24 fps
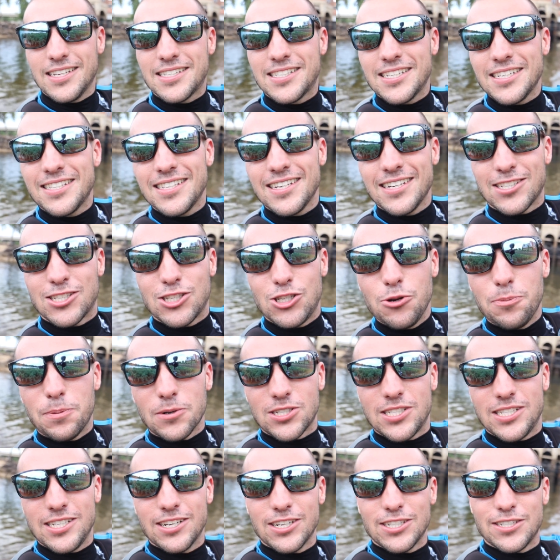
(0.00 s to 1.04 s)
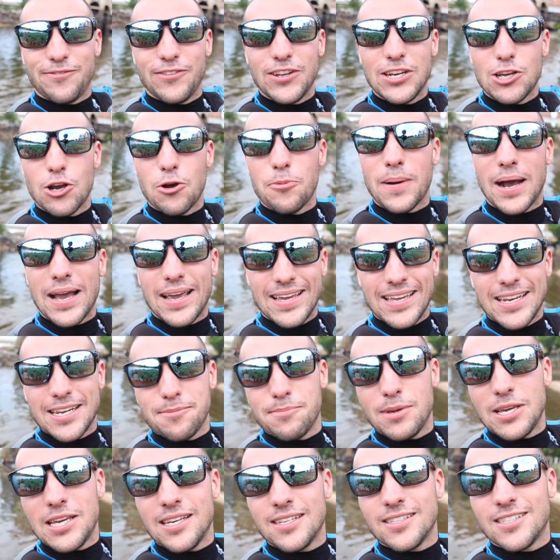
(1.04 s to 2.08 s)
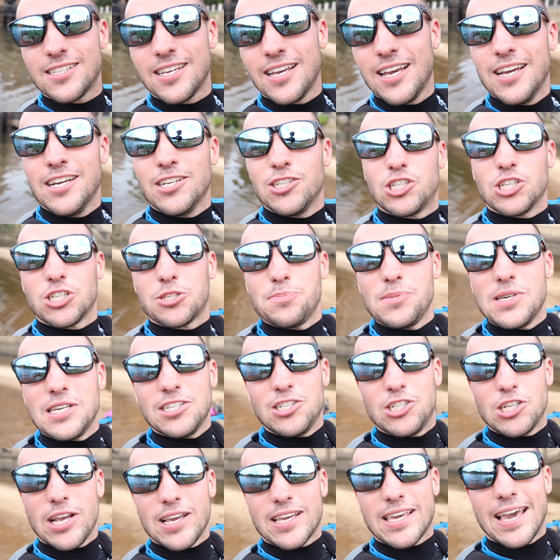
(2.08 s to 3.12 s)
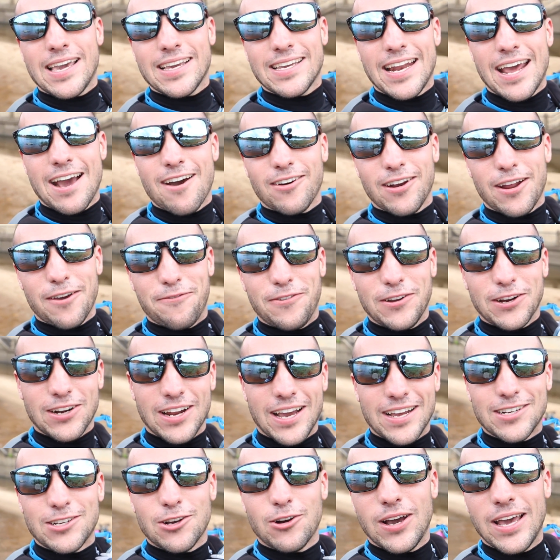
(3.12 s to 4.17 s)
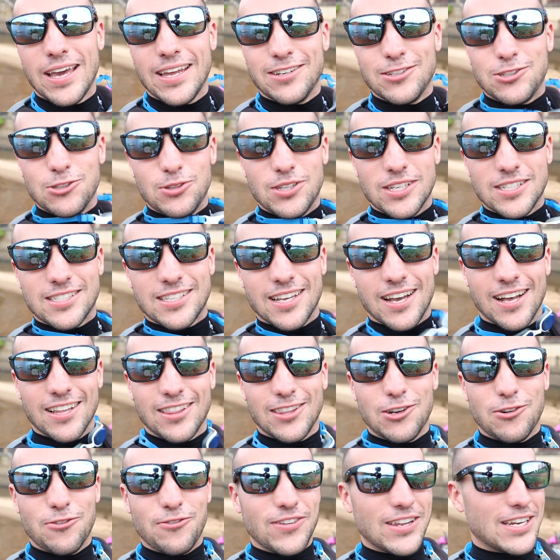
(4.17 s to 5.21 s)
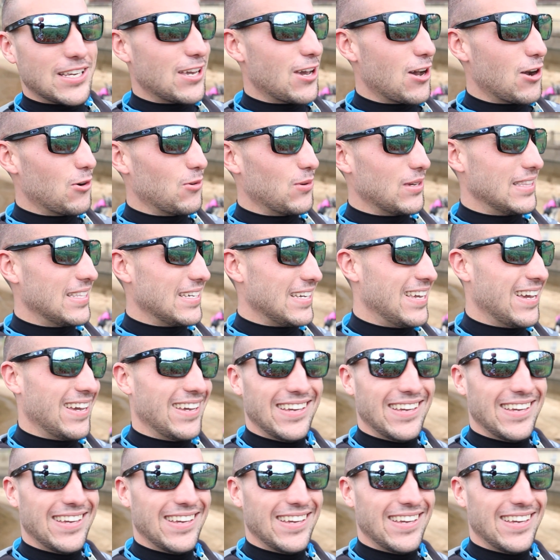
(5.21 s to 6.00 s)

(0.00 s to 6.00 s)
This isn't a super serious video by any means. It's just me and Jake hanging out and I figured I'd go ahead and do this uh, little video with the